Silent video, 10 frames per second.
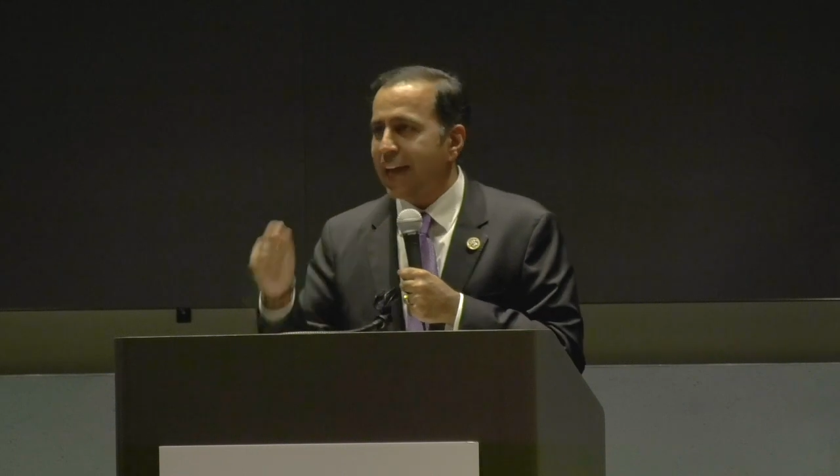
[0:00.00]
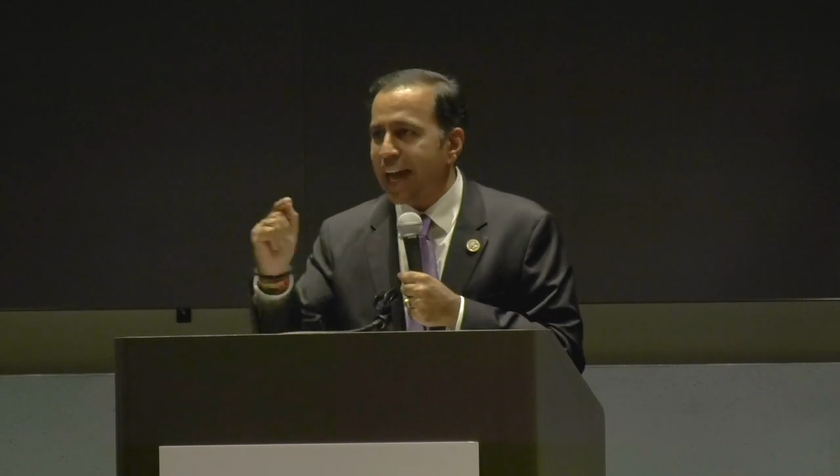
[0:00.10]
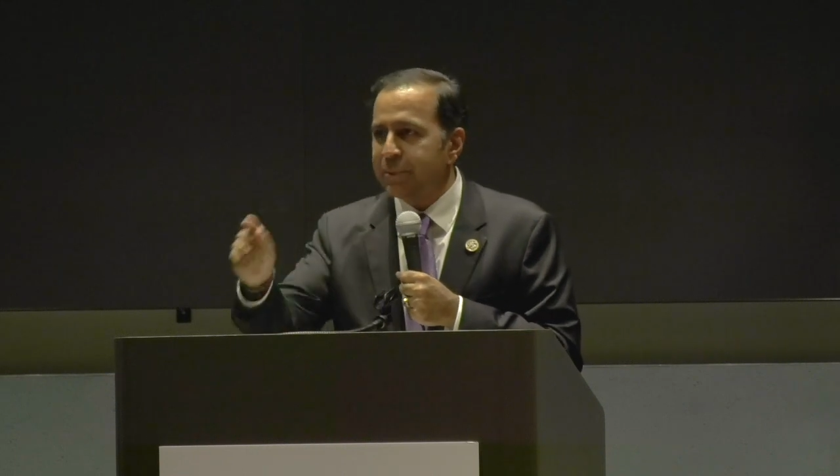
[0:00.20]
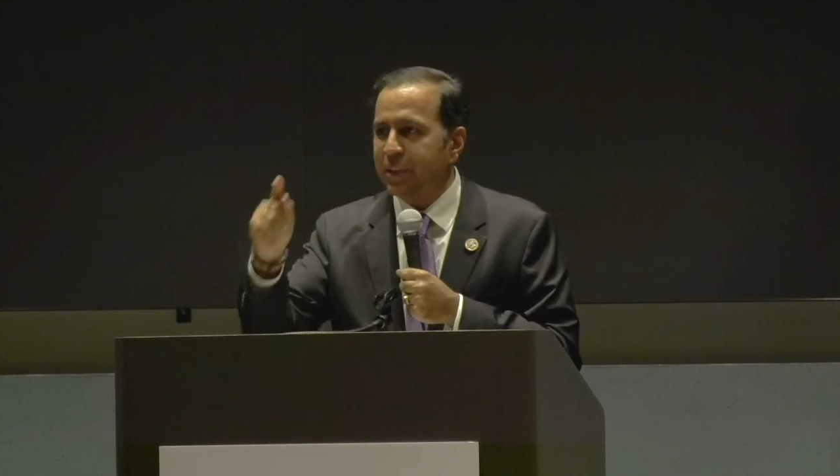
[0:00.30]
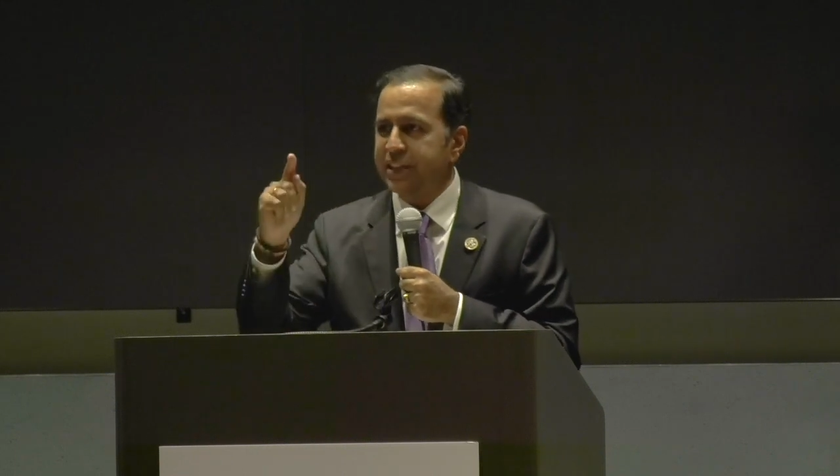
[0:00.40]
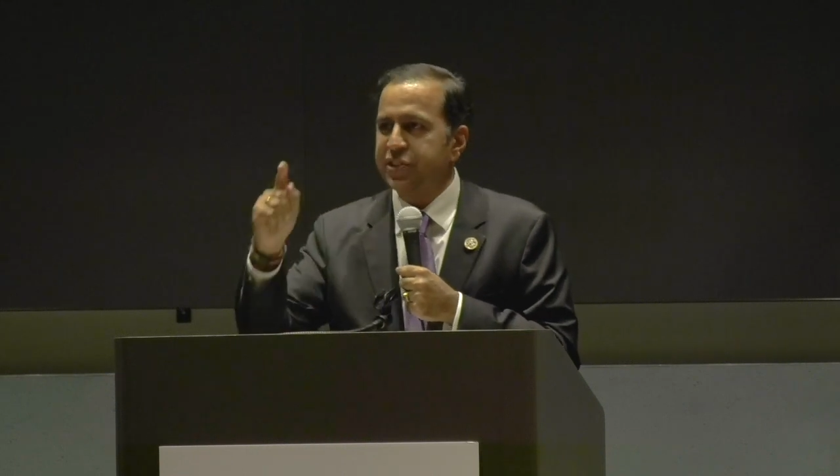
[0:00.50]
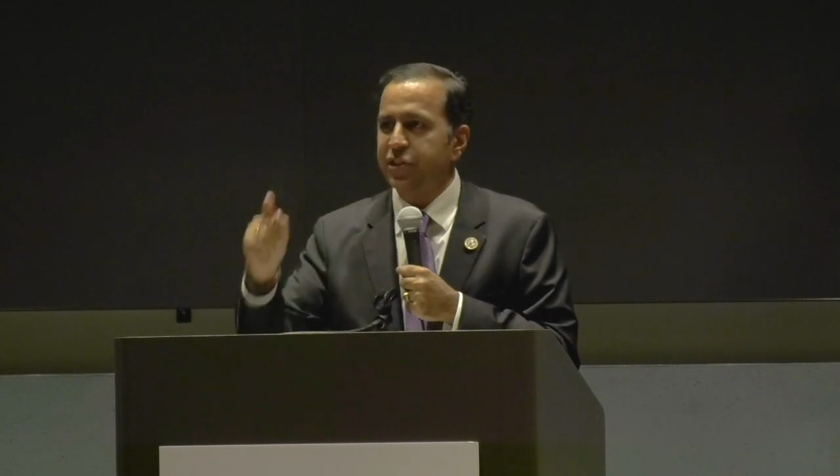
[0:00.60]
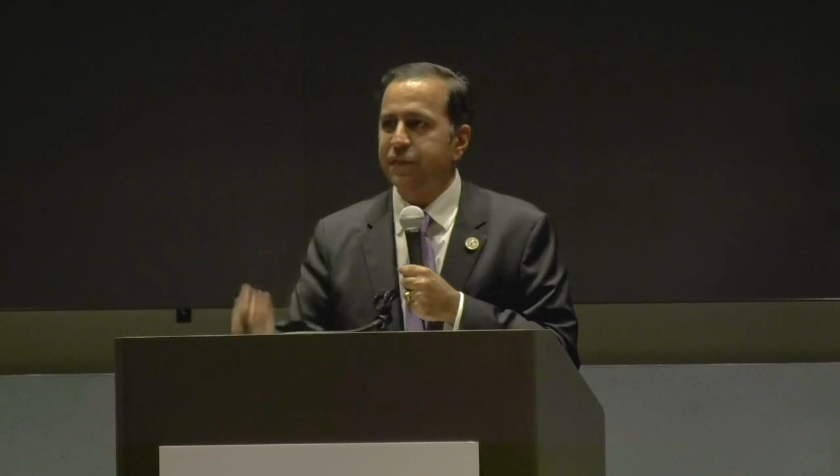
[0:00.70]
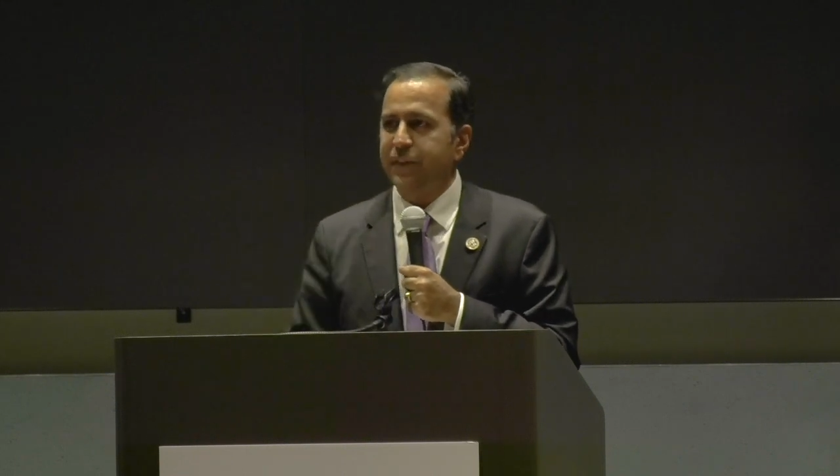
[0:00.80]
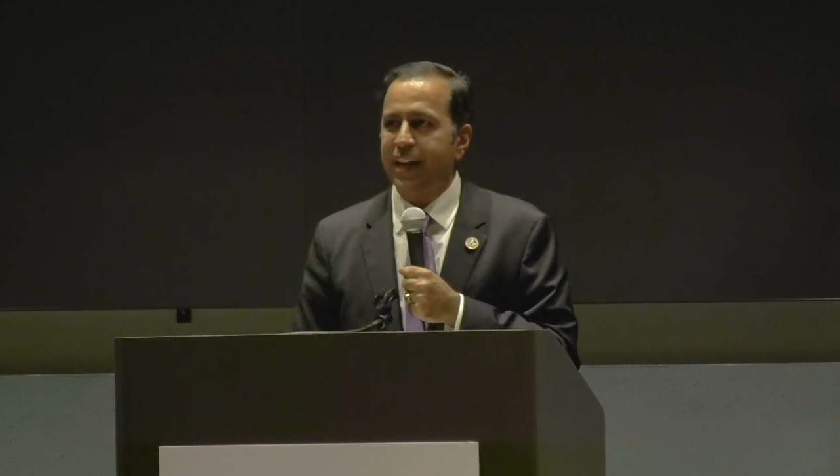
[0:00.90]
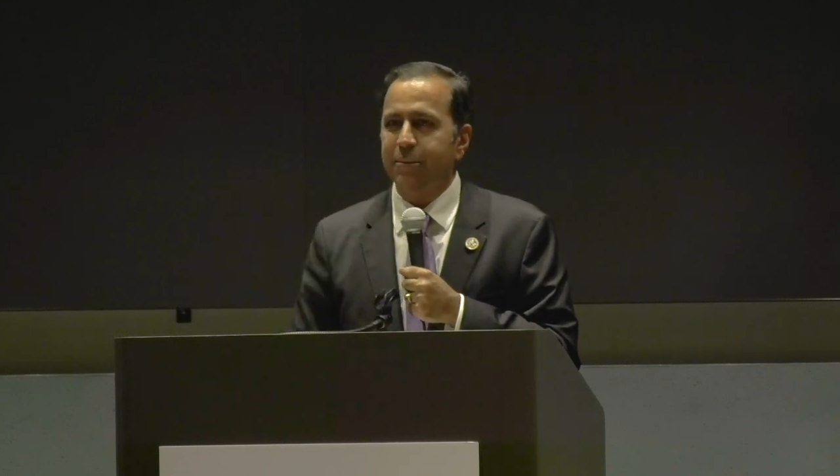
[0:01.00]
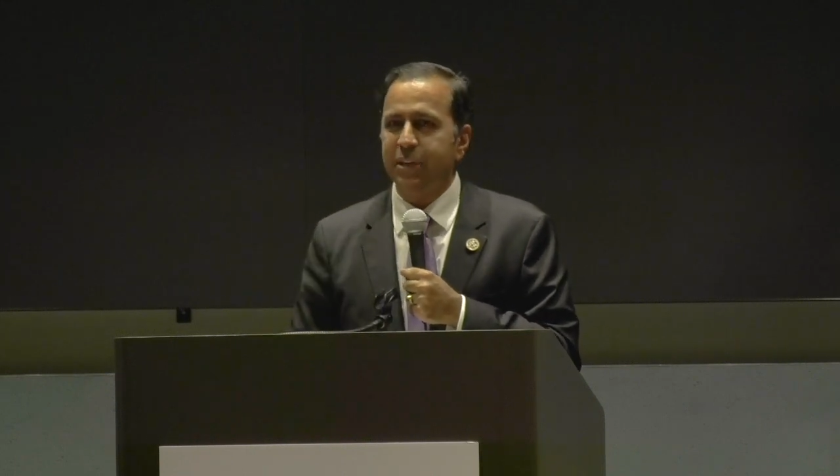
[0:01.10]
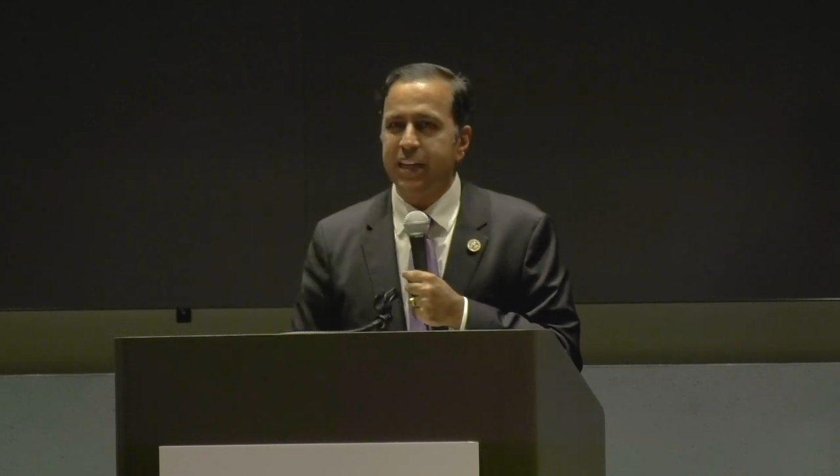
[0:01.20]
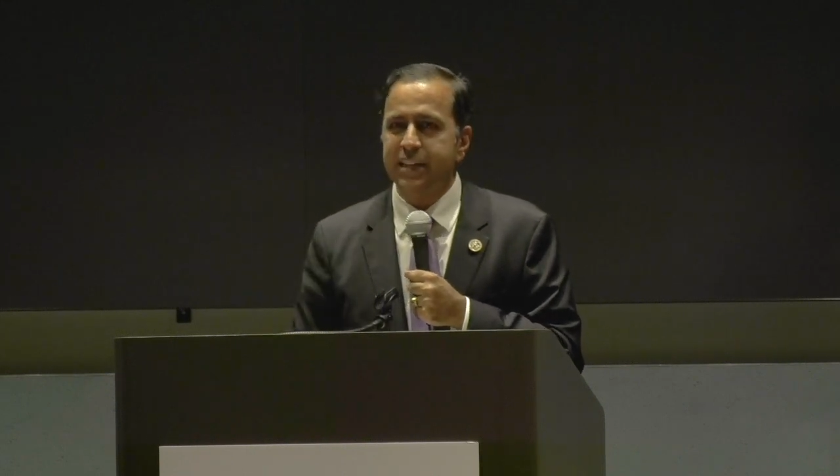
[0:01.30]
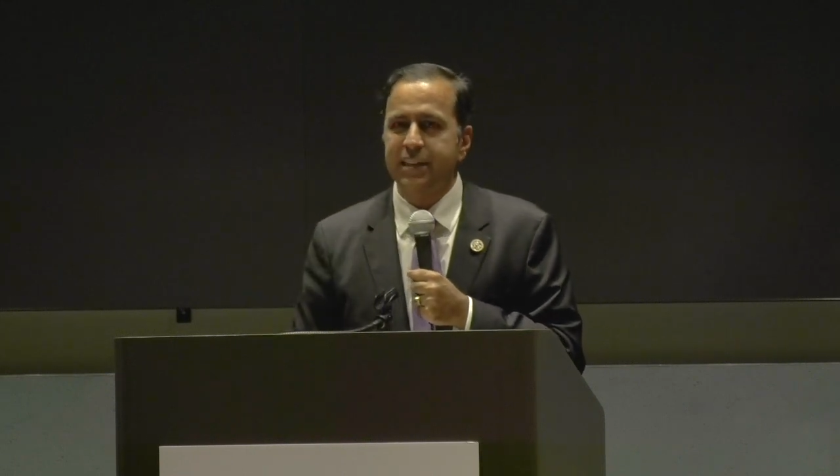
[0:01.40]
God bless your
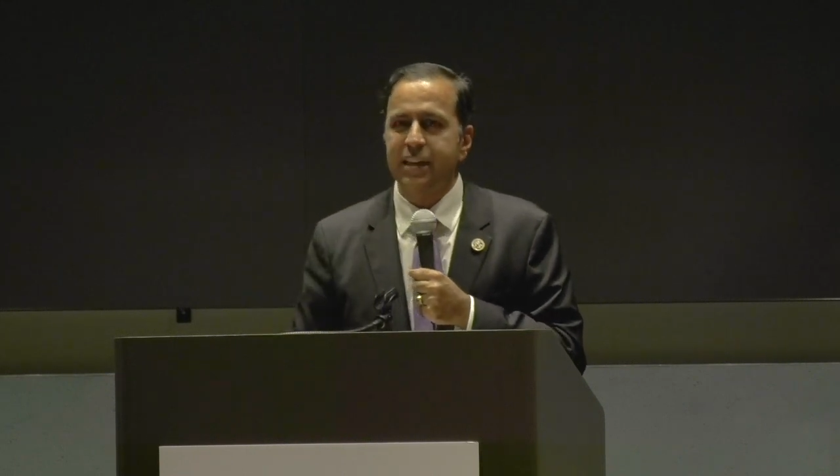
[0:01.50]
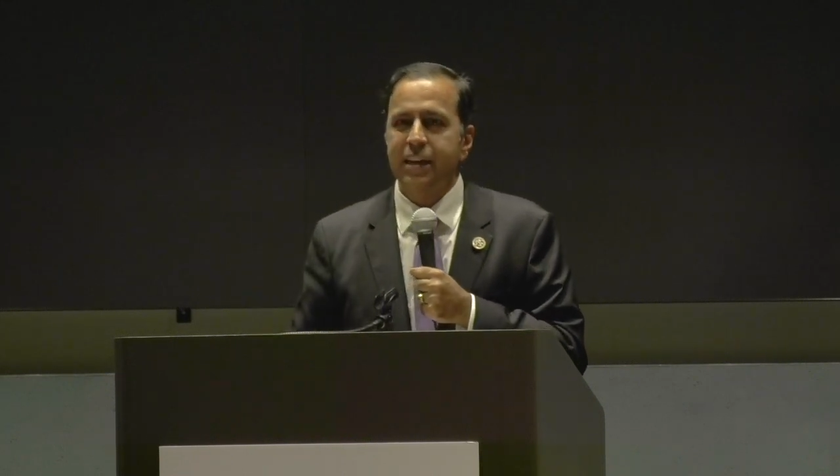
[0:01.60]
families,